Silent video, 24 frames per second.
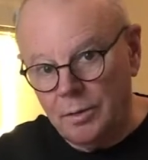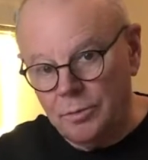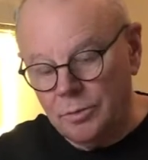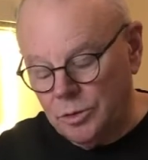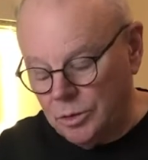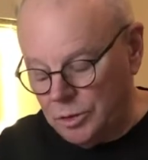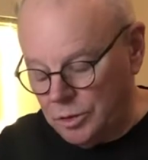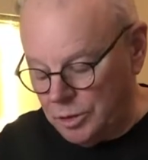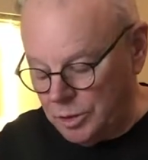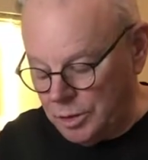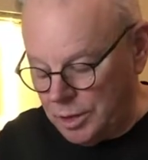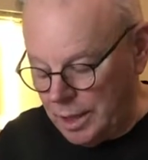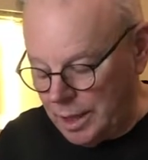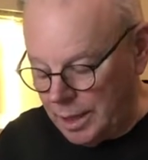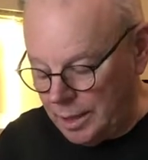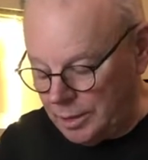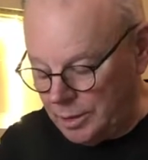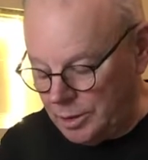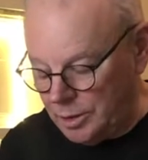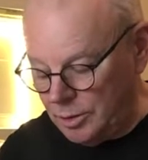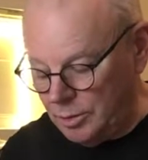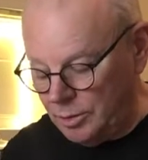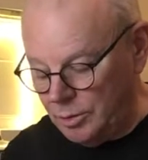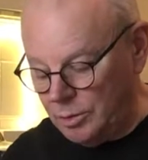Doesn't take
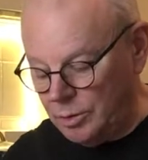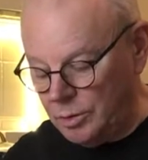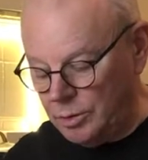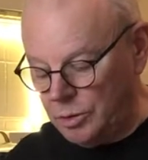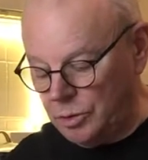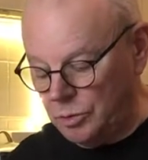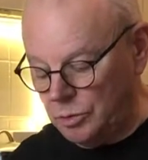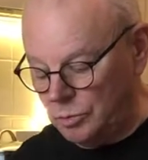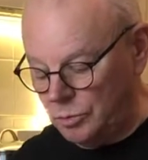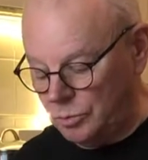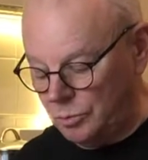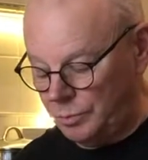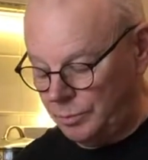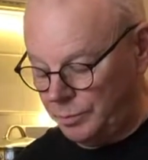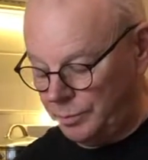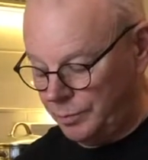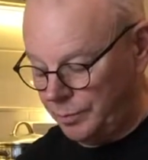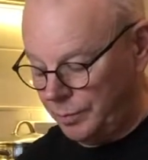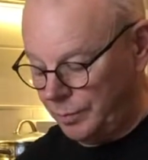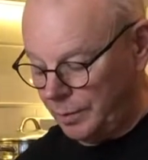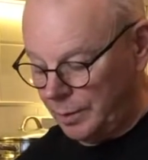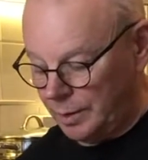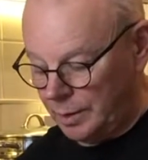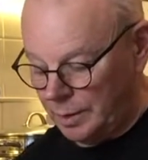too long at all.
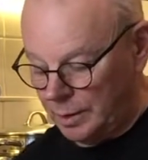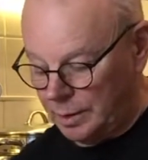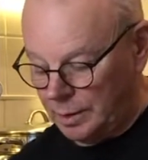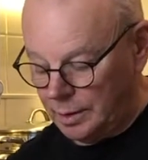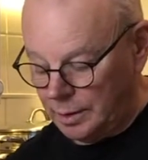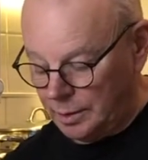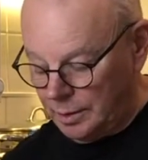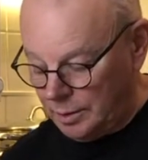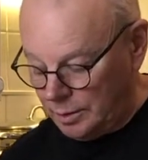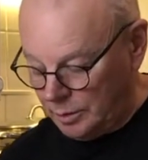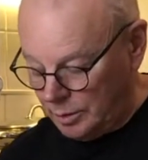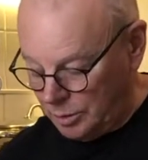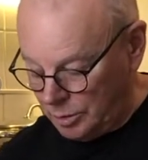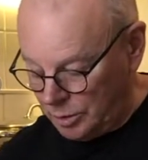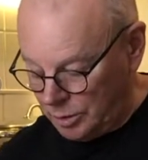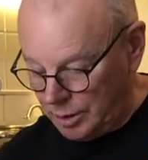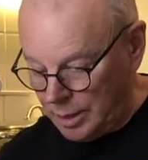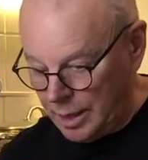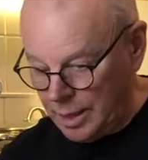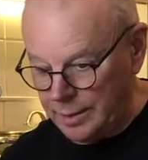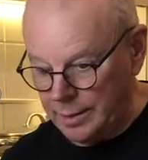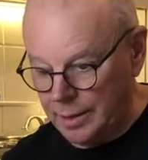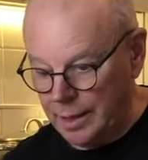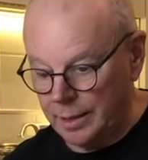Just
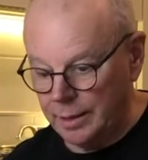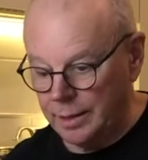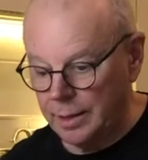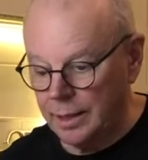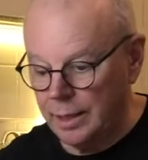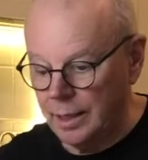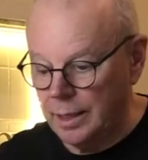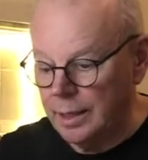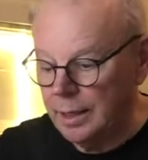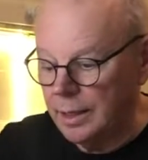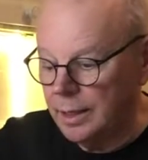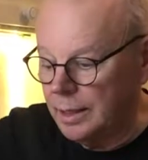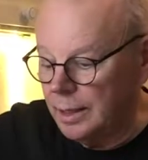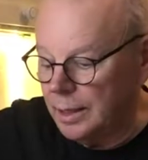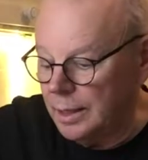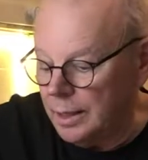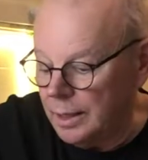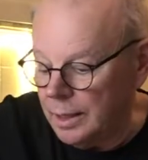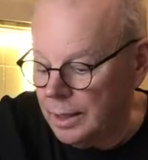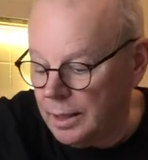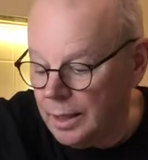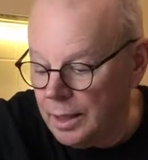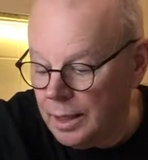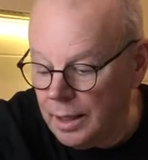stand that there.
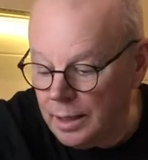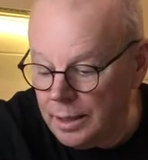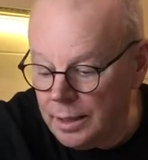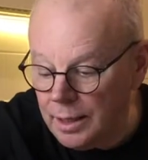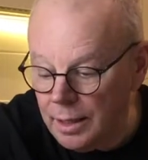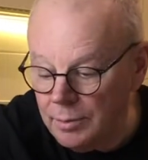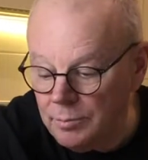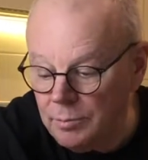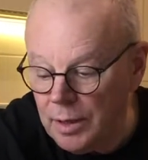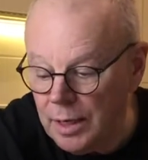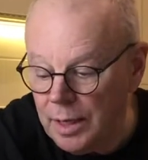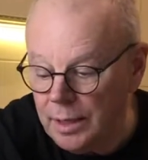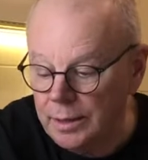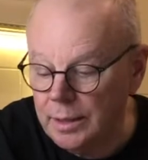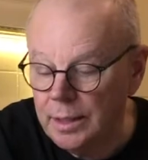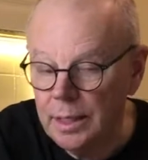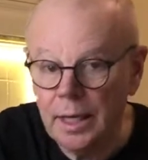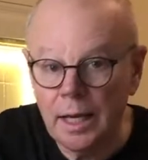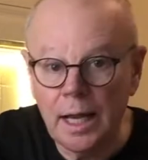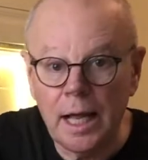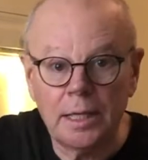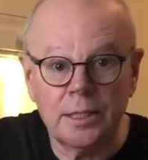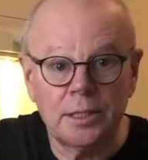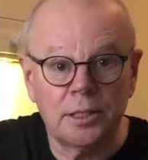And then we add the
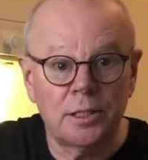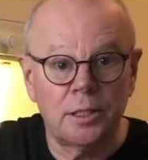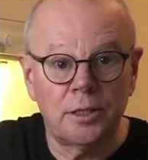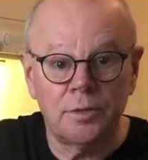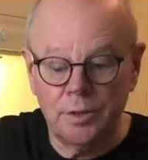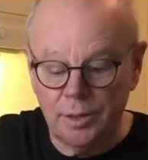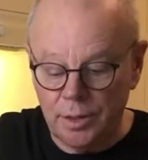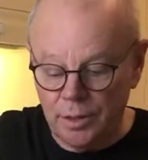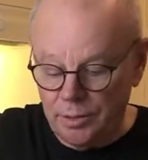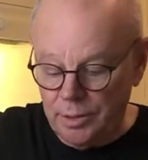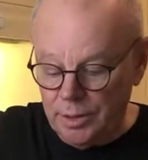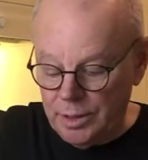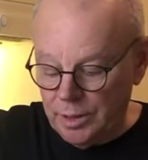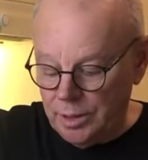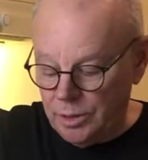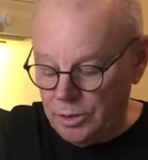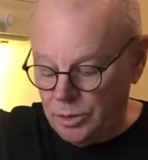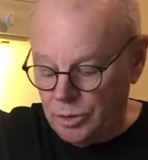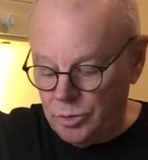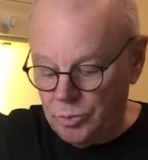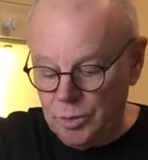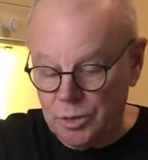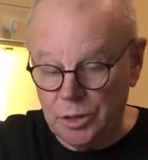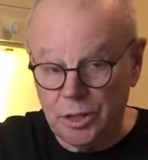last 2
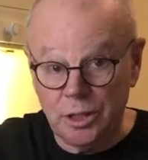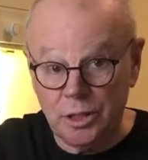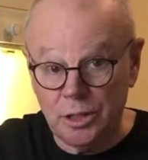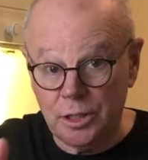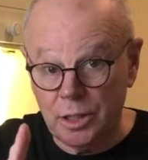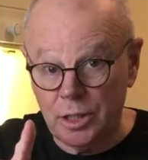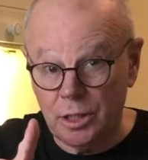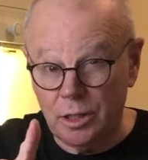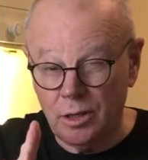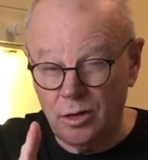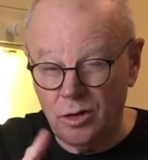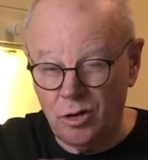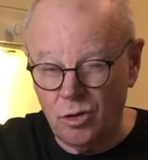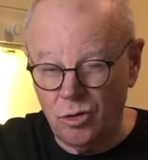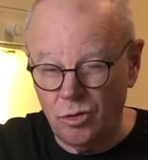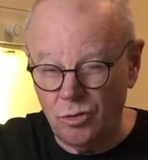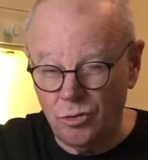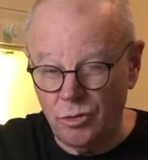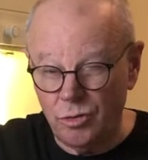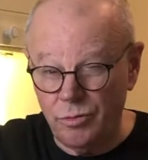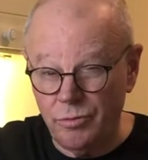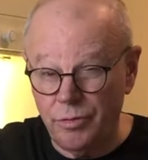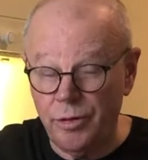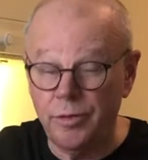ingredients, which is the
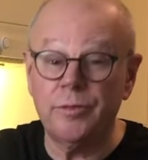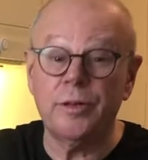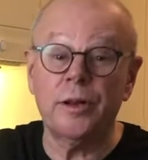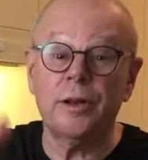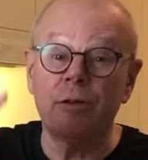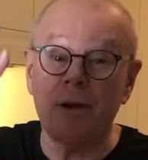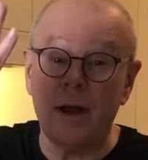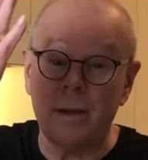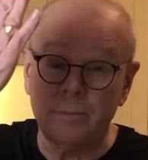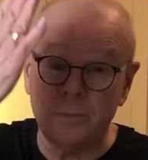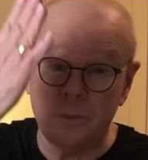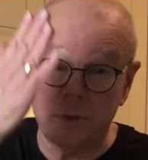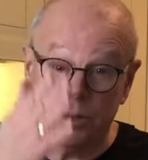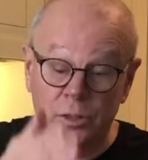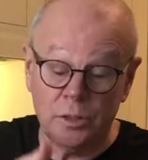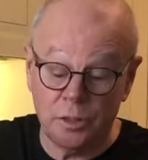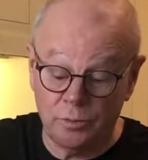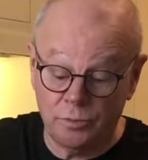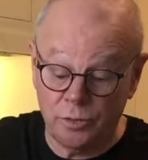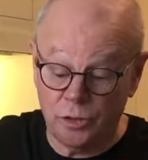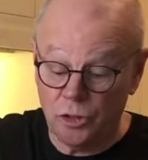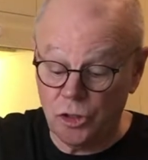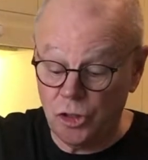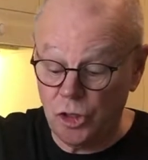150 grams
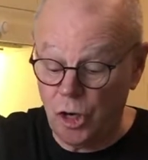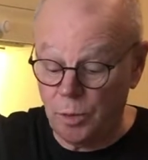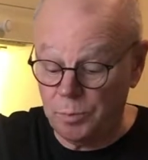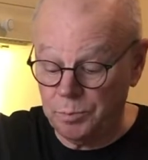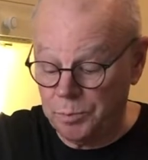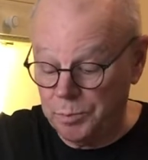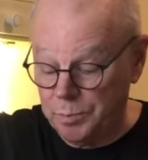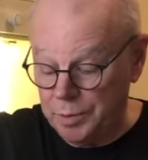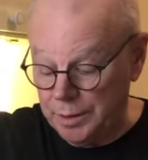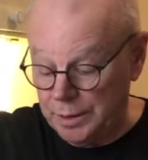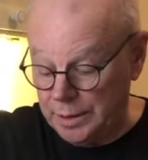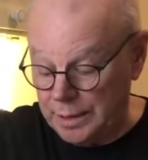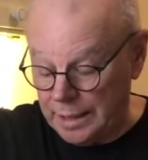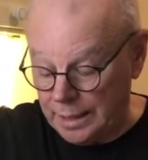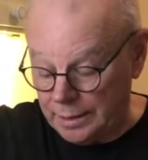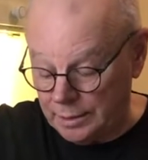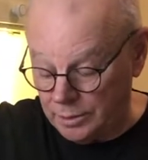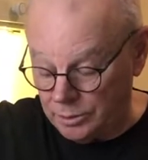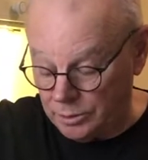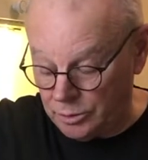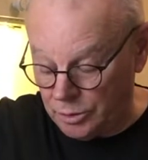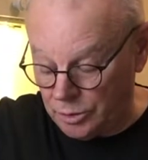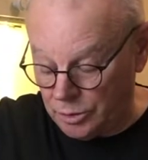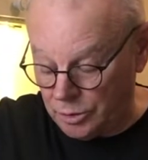of your chopped pecan
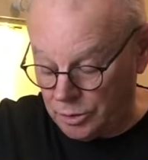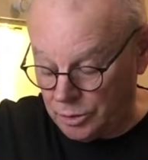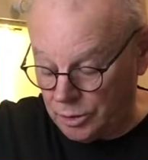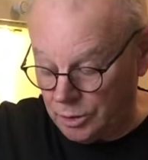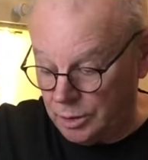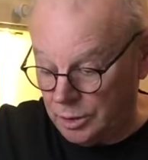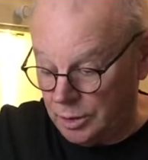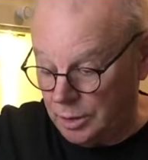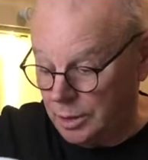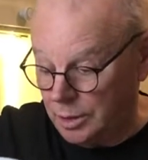nuts